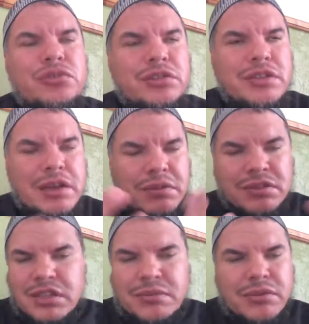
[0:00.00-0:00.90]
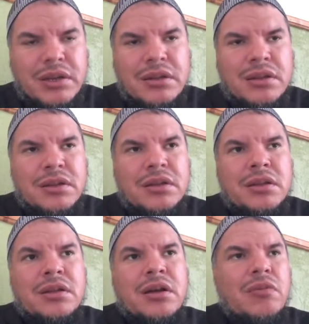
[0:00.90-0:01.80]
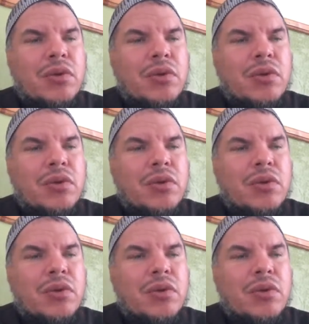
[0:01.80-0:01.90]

You just have a summary of